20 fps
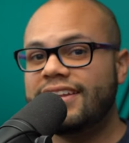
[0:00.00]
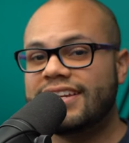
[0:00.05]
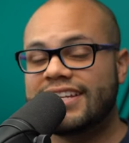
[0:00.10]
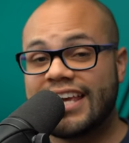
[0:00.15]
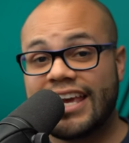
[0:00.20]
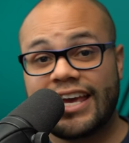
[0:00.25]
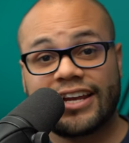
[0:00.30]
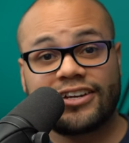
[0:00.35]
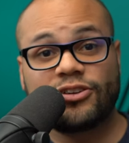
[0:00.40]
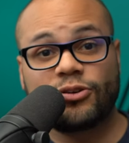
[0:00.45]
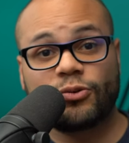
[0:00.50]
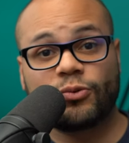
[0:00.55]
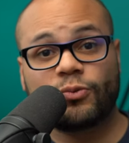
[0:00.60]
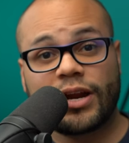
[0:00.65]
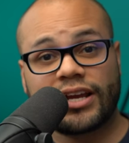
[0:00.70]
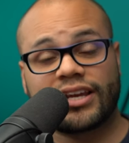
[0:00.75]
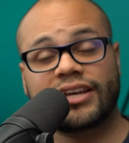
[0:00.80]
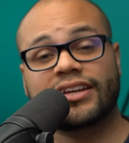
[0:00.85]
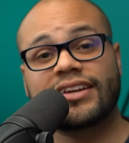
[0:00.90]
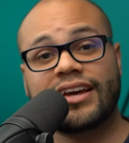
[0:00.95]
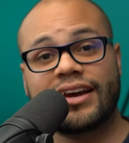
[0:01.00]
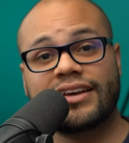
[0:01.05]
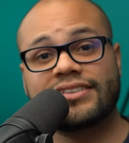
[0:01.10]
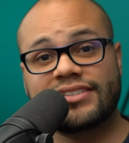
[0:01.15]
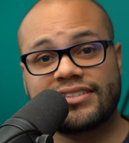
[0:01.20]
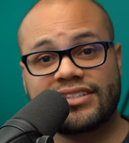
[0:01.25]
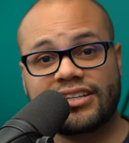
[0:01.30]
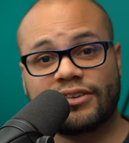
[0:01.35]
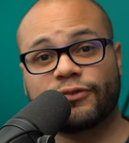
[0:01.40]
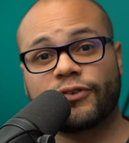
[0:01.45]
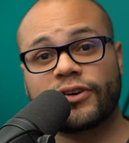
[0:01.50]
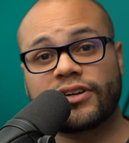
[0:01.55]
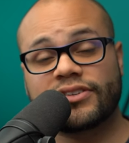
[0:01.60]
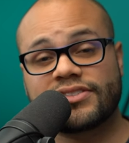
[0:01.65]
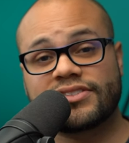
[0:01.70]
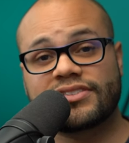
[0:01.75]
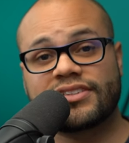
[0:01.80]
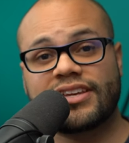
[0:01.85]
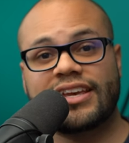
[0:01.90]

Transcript: Can you recognize a difference?